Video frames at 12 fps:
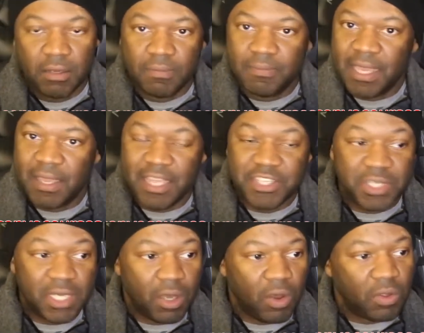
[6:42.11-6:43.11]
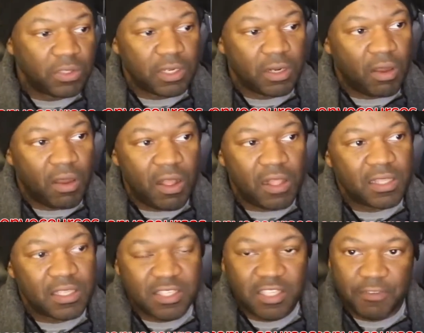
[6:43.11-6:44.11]
Man, as you get older, all
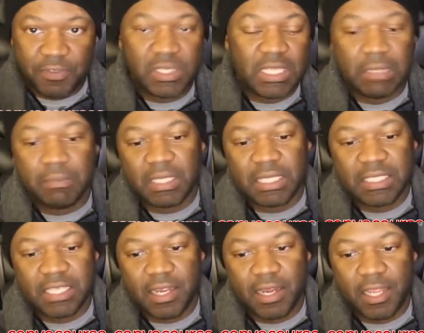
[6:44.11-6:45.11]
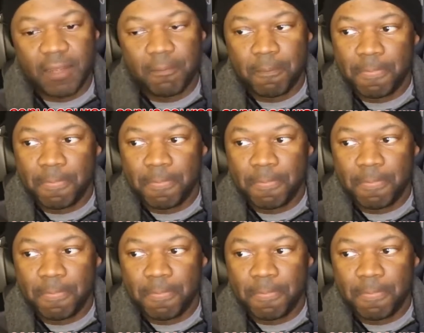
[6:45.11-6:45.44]
the stuff you did in the military.